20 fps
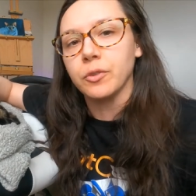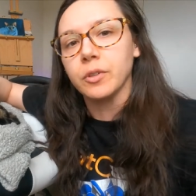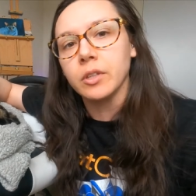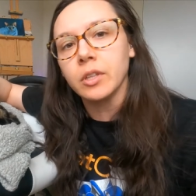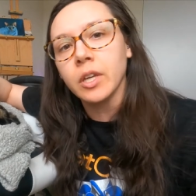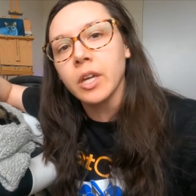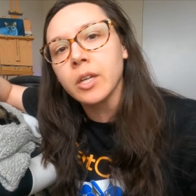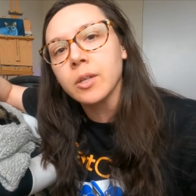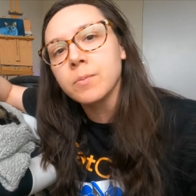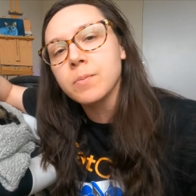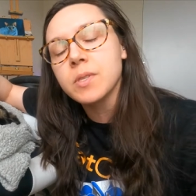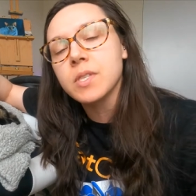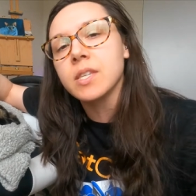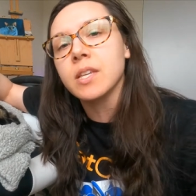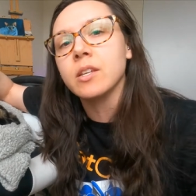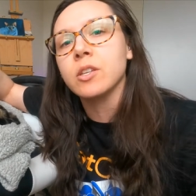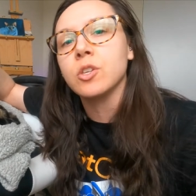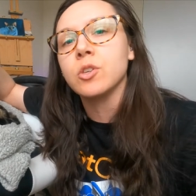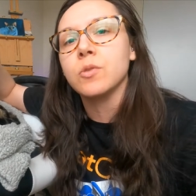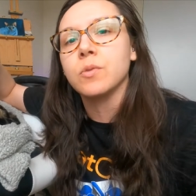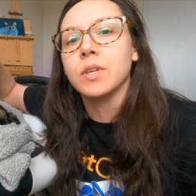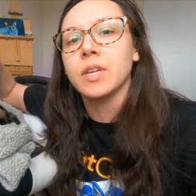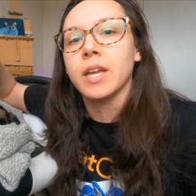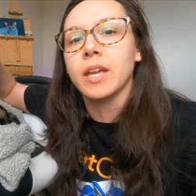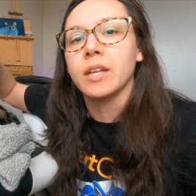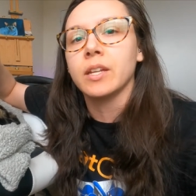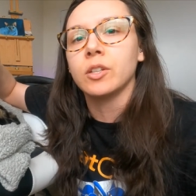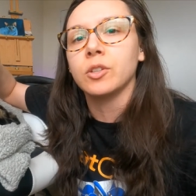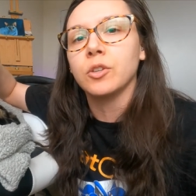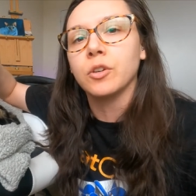for lumps and you
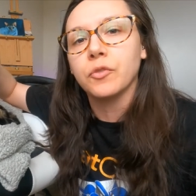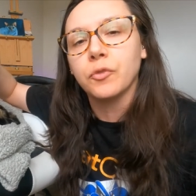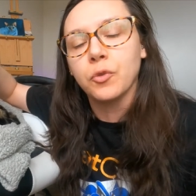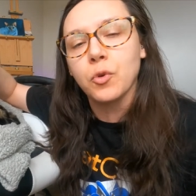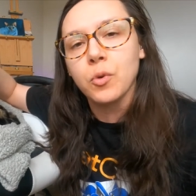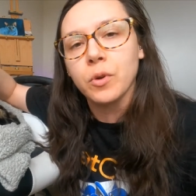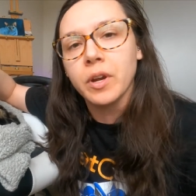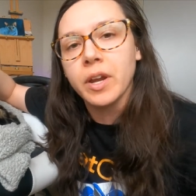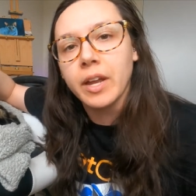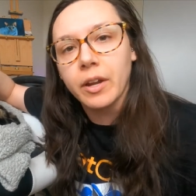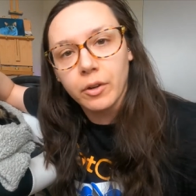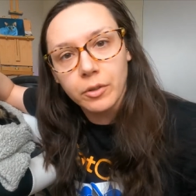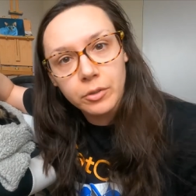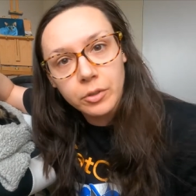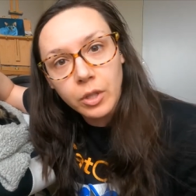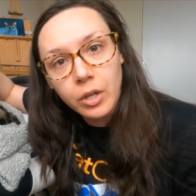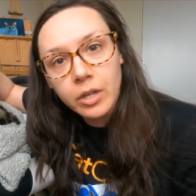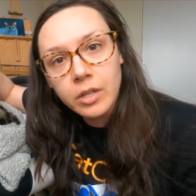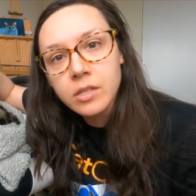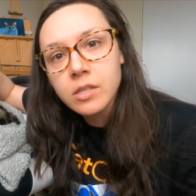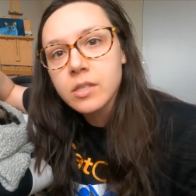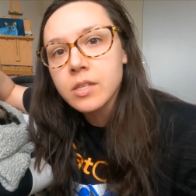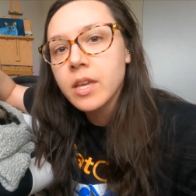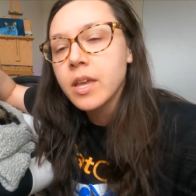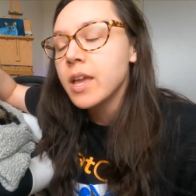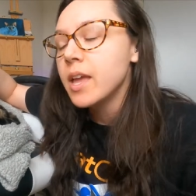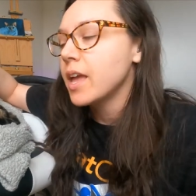can look for hair loss.